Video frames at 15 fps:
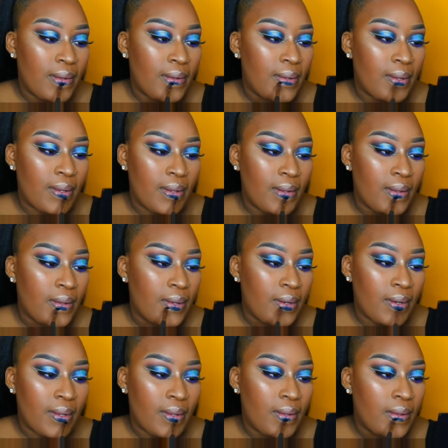
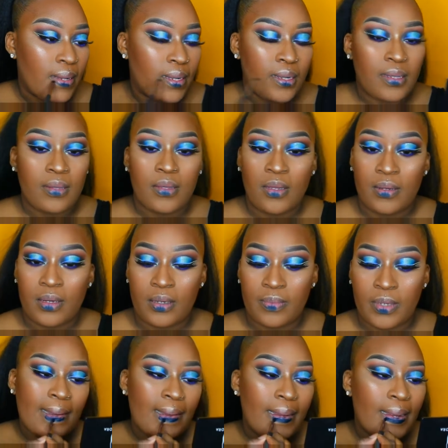And I'm gonna
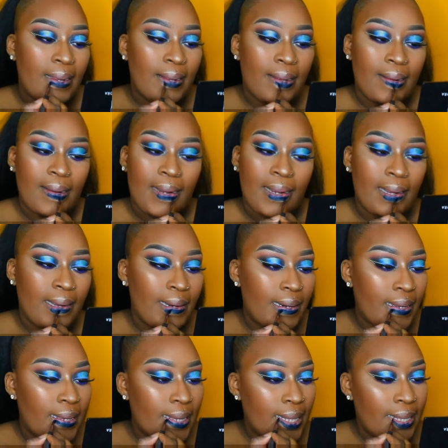put, y'all, I'm
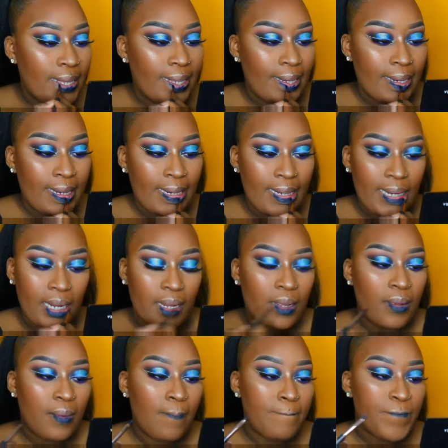gonna put this brush in
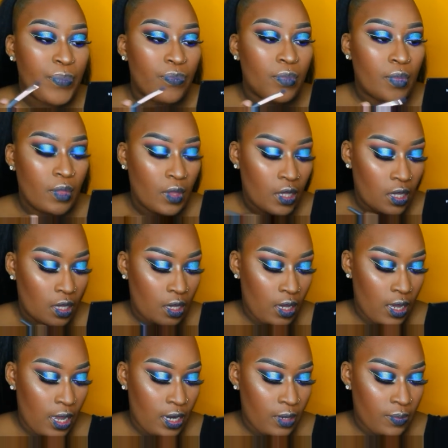here.
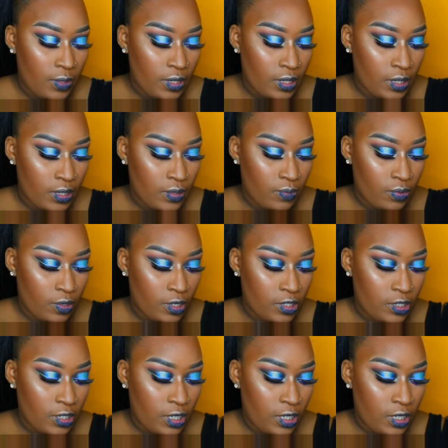I'm gonna put this brush